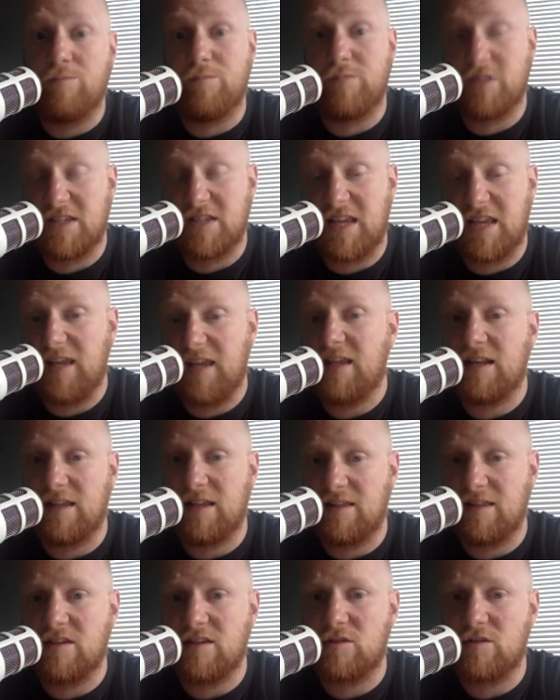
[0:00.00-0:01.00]

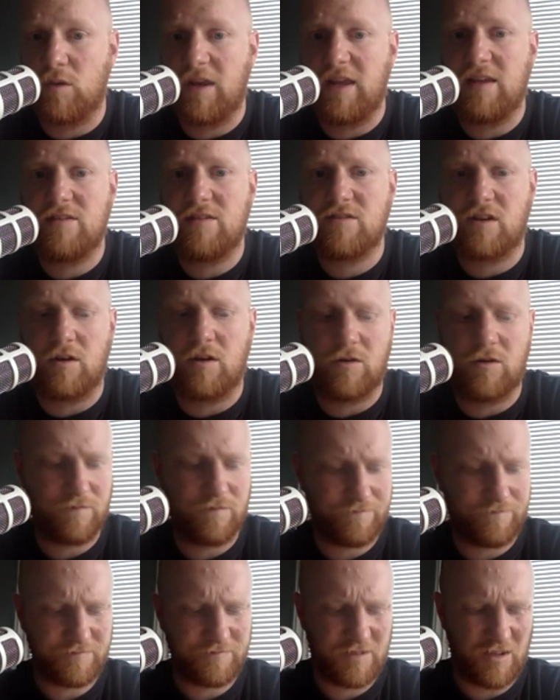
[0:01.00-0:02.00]
particularly this week. So
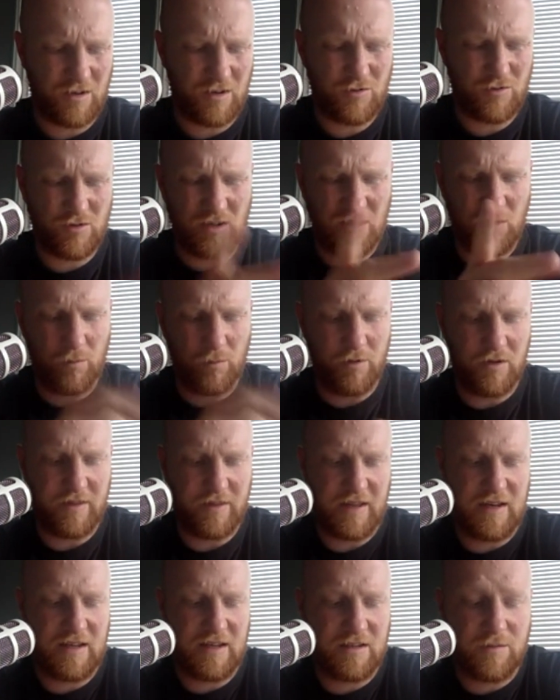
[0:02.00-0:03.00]
I'll do a little bit on
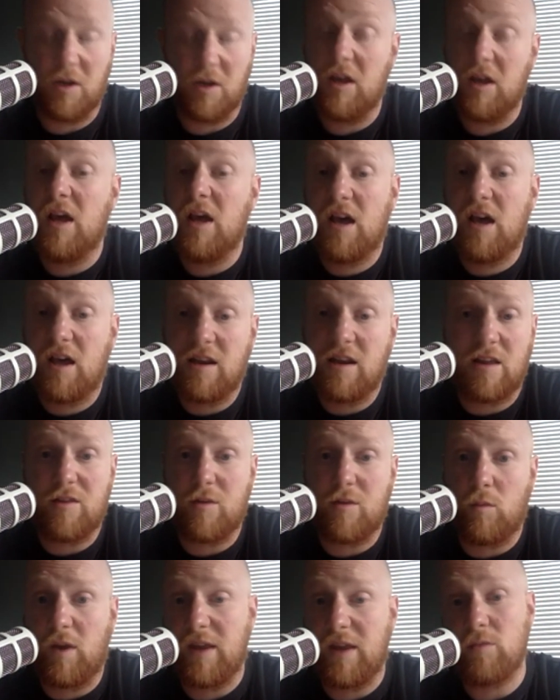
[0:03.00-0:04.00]
that later, but
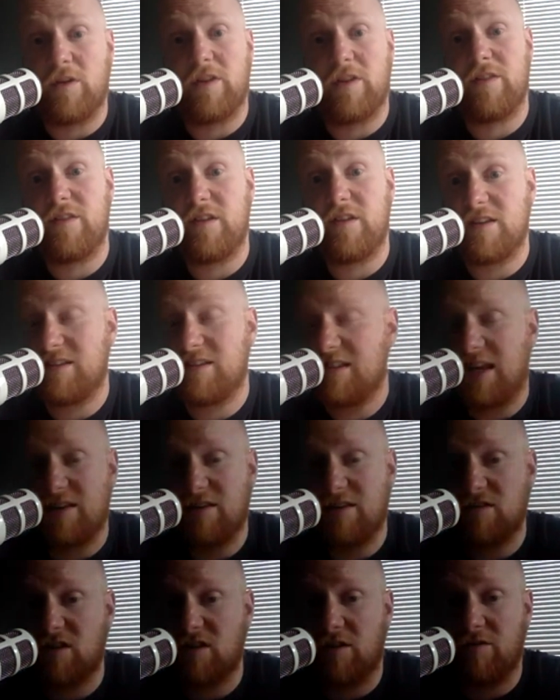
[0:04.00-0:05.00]
another week with
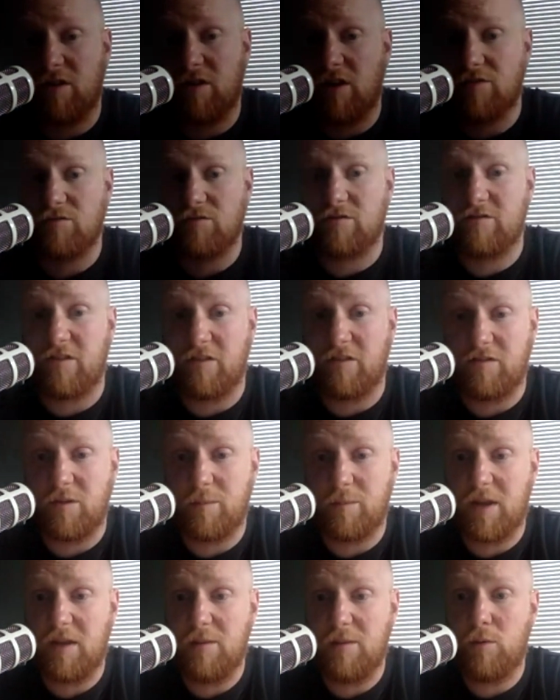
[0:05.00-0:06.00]
attendance over 150
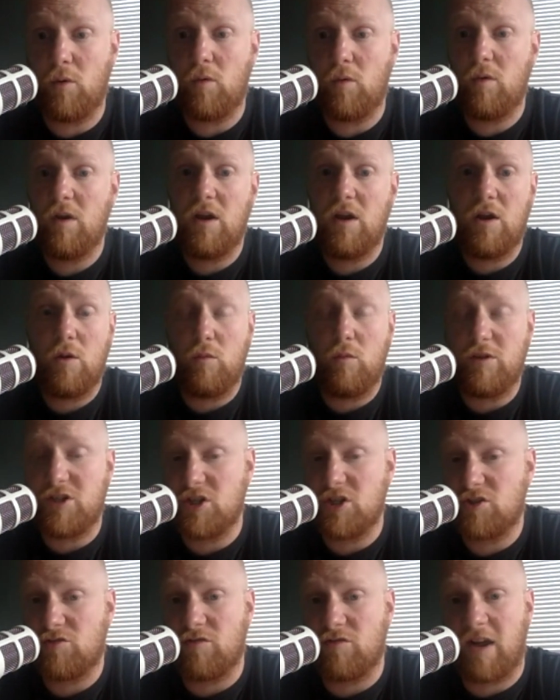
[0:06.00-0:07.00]
people, which
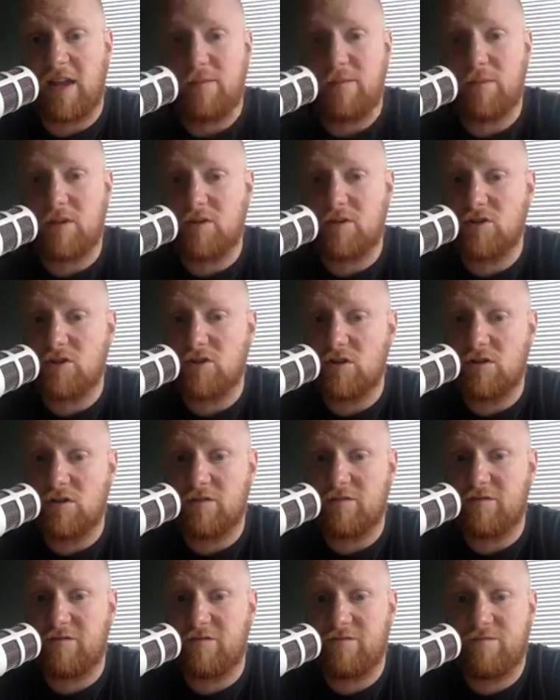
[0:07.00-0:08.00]
is great because you
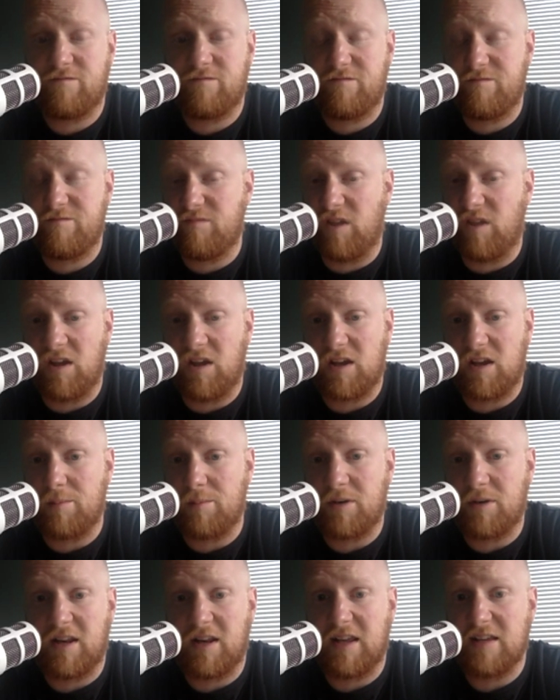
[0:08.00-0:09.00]
look a
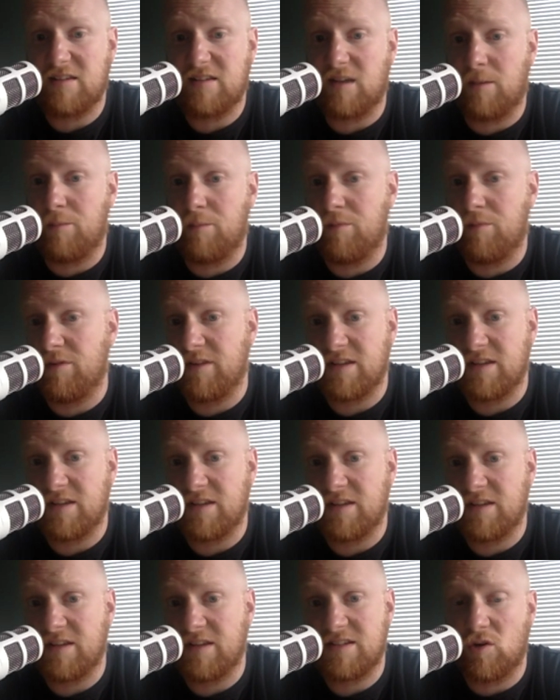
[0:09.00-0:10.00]
couple of leagues up and there's
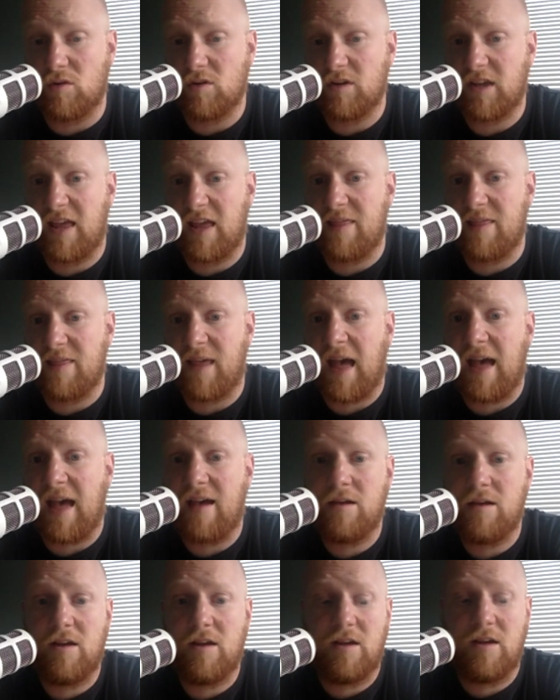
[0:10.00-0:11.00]
teams not getting that.
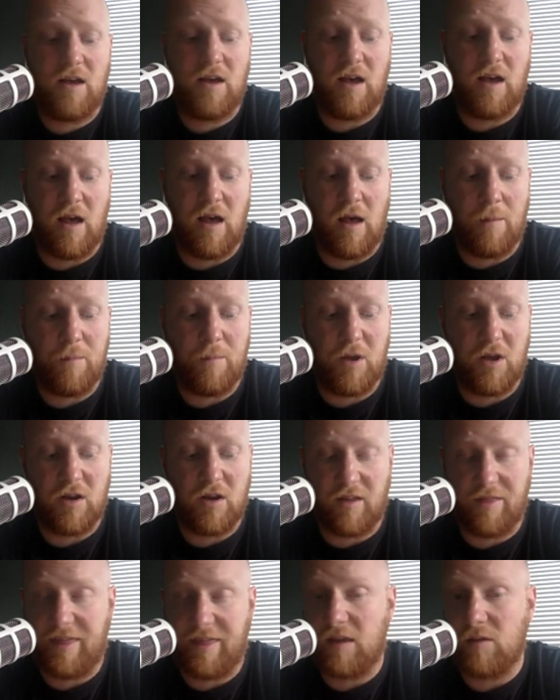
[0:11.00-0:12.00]
And
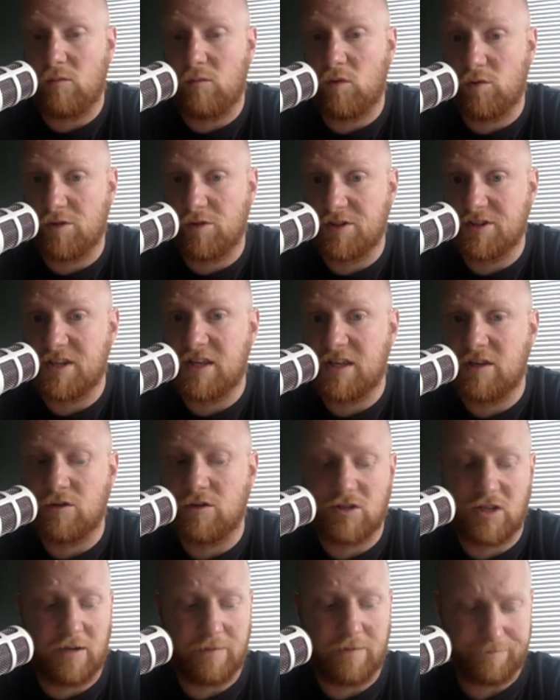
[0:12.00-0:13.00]
I think we'll continue
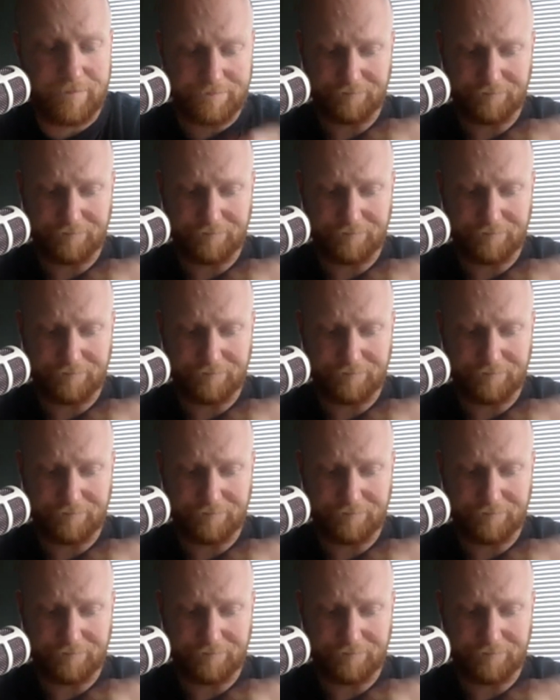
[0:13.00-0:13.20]
to